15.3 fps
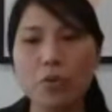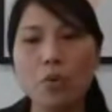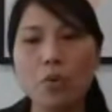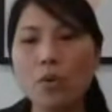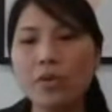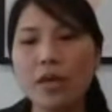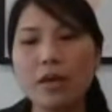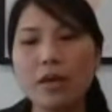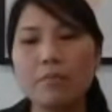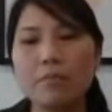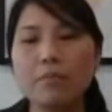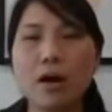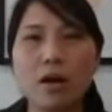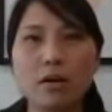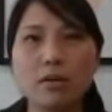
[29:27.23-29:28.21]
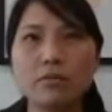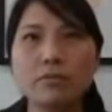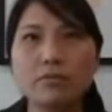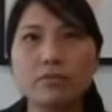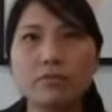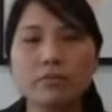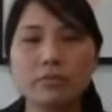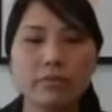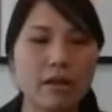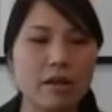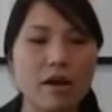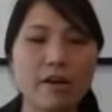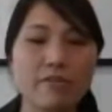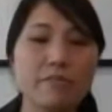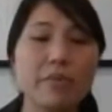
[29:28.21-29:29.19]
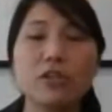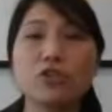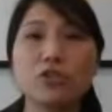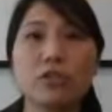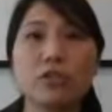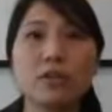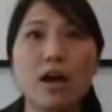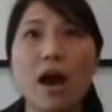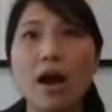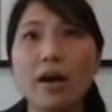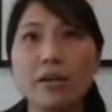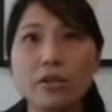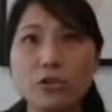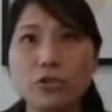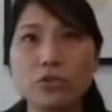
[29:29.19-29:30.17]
So all the above that I've mentioned are